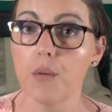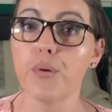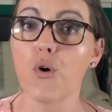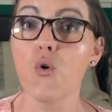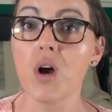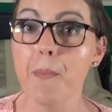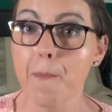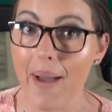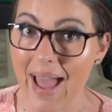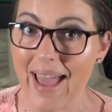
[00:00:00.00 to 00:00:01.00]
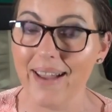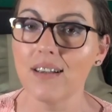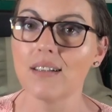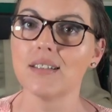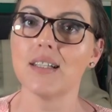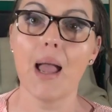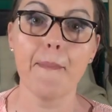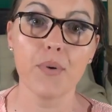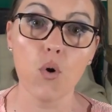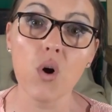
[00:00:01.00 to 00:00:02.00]
a broken back
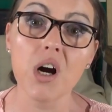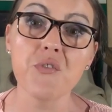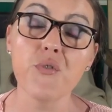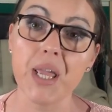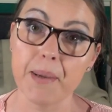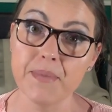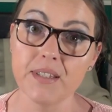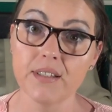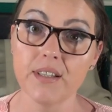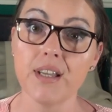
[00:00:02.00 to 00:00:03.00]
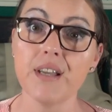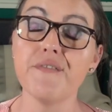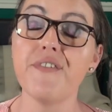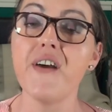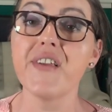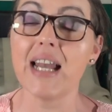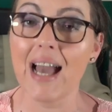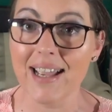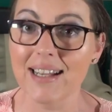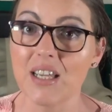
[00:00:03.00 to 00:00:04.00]
and broken ribs, very
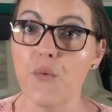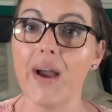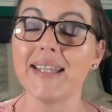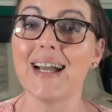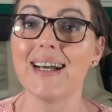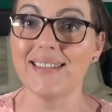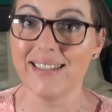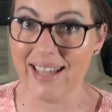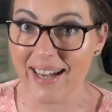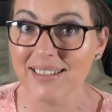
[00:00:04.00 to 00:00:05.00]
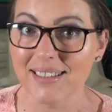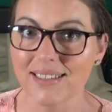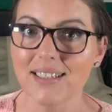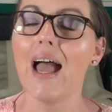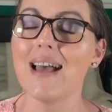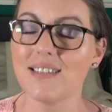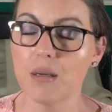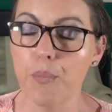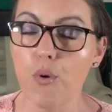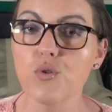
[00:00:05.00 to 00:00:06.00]
likely went undetected, as
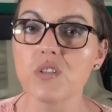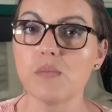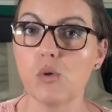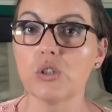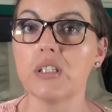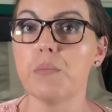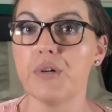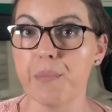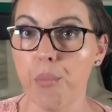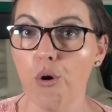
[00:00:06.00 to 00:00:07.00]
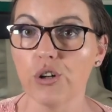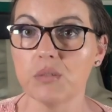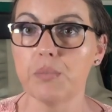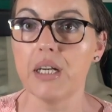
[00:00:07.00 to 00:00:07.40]
the post-mortem report